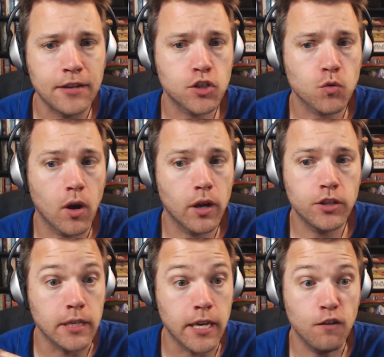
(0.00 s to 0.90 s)
I just
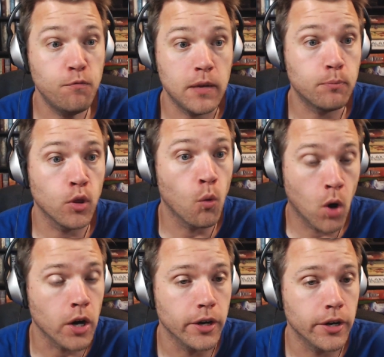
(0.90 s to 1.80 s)
wanted to give people
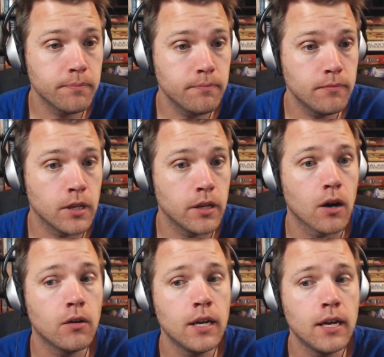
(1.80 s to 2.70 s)
the word, you
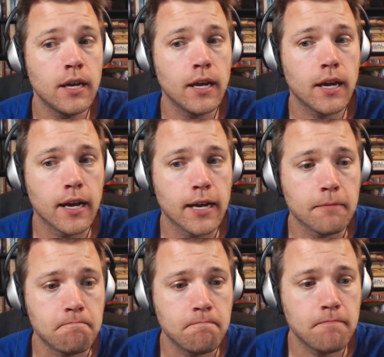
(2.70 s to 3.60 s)
know?
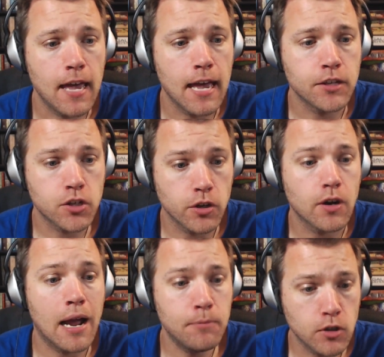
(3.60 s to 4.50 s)
And
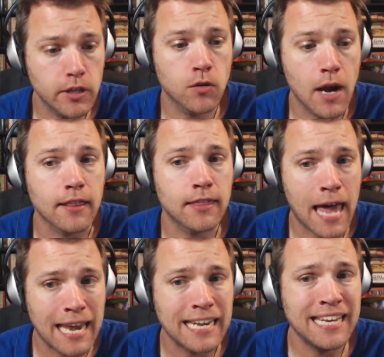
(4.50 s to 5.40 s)
so you're absolutely
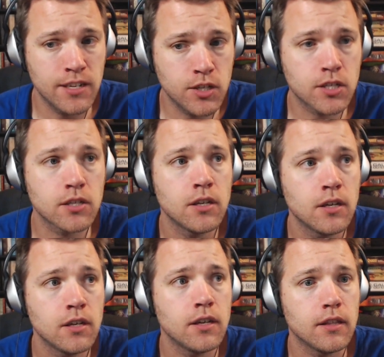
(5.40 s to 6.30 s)
right. That is
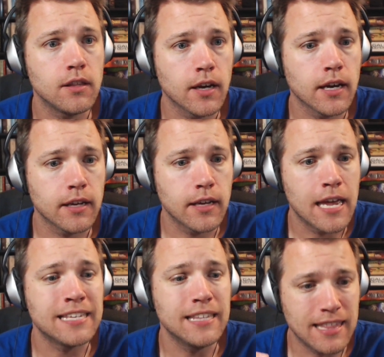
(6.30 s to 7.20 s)

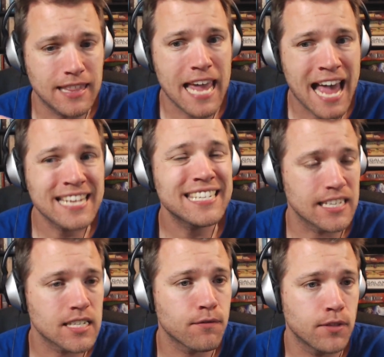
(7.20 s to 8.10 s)
the
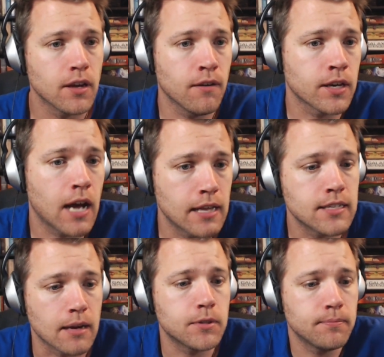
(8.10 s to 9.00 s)
essence of the
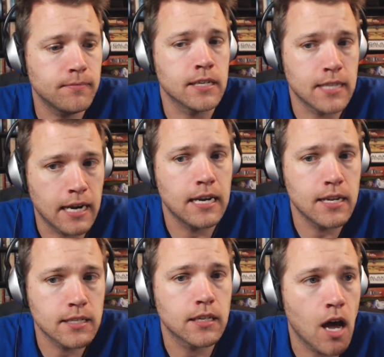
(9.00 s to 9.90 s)
concept, is that
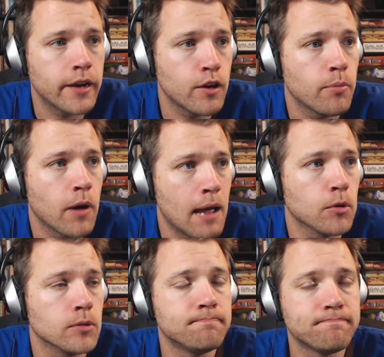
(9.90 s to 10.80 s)
it is an audio
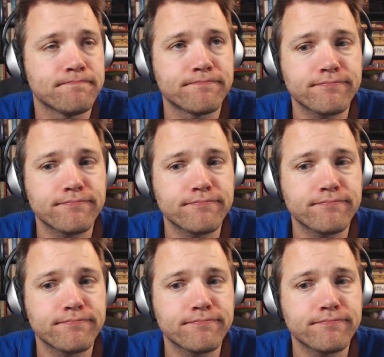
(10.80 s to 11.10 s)
Bible.